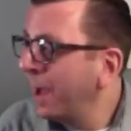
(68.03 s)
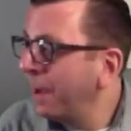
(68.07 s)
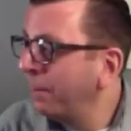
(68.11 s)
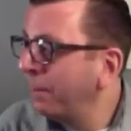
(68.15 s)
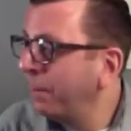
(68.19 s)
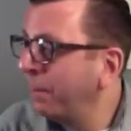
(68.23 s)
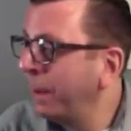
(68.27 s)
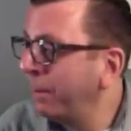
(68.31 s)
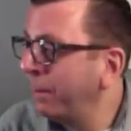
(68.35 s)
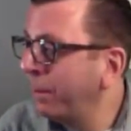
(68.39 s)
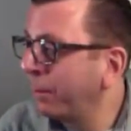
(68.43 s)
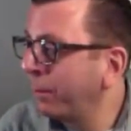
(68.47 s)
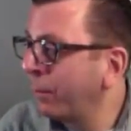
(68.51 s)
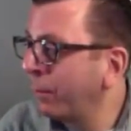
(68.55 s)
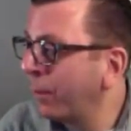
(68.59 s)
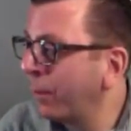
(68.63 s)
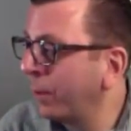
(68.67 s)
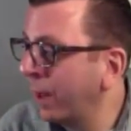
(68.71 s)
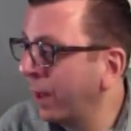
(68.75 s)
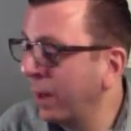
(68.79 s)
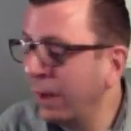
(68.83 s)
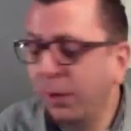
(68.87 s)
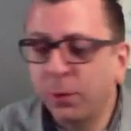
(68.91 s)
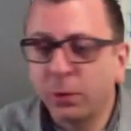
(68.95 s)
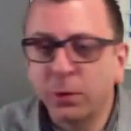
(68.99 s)
and people
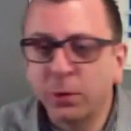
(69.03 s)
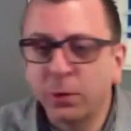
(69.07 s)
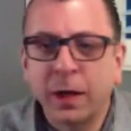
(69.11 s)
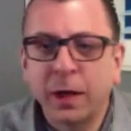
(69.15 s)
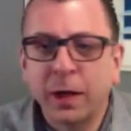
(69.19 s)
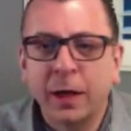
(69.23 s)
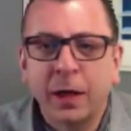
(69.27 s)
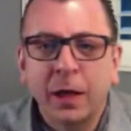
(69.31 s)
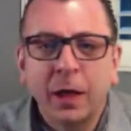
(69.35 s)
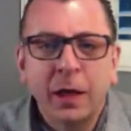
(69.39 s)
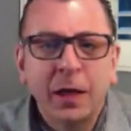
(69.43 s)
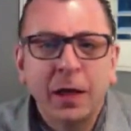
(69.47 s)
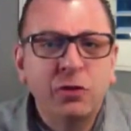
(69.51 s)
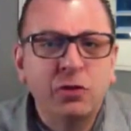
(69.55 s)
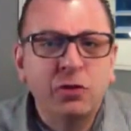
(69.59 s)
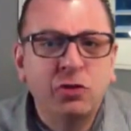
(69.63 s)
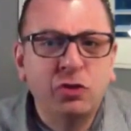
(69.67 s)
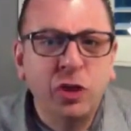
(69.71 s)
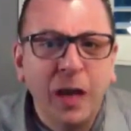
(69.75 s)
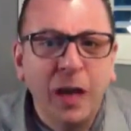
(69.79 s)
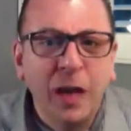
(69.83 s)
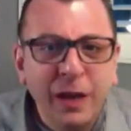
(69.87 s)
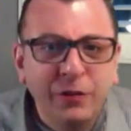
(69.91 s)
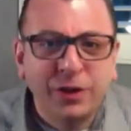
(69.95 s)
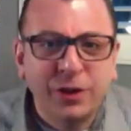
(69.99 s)
wrote in and they're like,
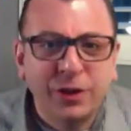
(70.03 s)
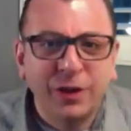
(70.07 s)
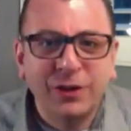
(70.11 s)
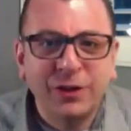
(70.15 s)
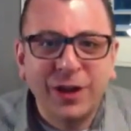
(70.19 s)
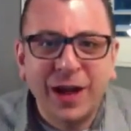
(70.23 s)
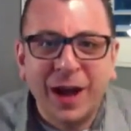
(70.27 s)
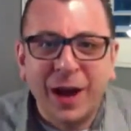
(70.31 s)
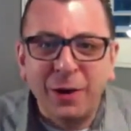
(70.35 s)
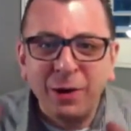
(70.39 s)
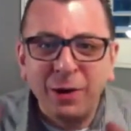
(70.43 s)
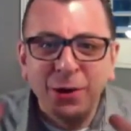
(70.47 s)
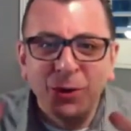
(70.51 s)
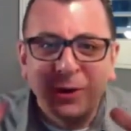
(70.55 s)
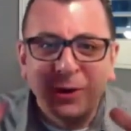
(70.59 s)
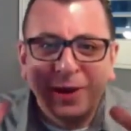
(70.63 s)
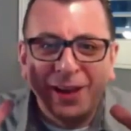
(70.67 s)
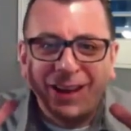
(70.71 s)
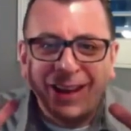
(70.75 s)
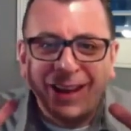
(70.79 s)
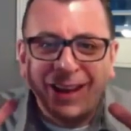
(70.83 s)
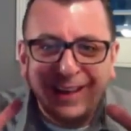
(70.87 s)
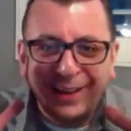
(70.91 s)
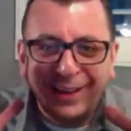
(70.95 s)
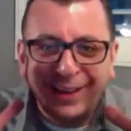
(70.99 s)
Jesus, how do you
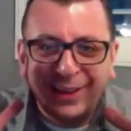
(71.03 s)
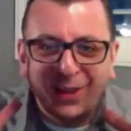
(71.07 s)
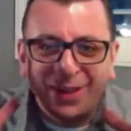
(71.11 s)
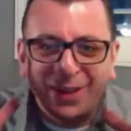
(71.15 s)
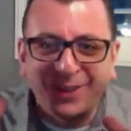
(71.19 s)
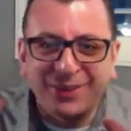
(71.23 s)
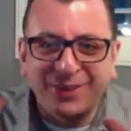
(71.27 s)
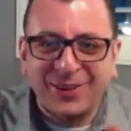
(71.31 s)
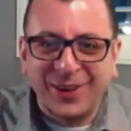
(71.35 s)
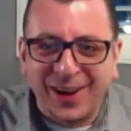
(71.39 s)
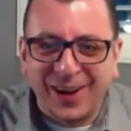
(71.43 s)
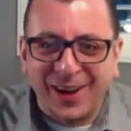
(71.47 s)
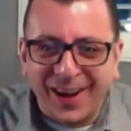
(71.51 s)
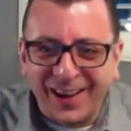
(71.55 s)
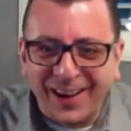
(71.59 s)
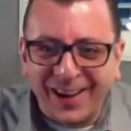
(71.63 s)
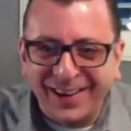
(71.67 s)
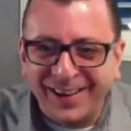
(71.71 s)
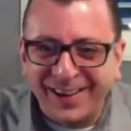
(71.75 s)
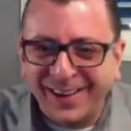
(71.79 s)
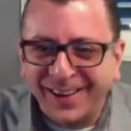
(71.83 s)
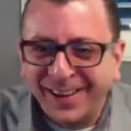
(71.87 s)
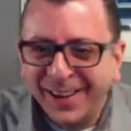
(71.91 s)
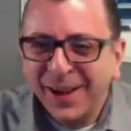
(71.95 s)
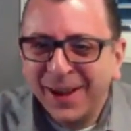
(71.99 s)
get anything
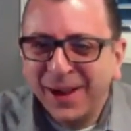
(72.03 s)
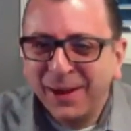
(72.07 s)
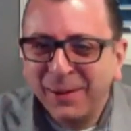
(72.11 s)
done?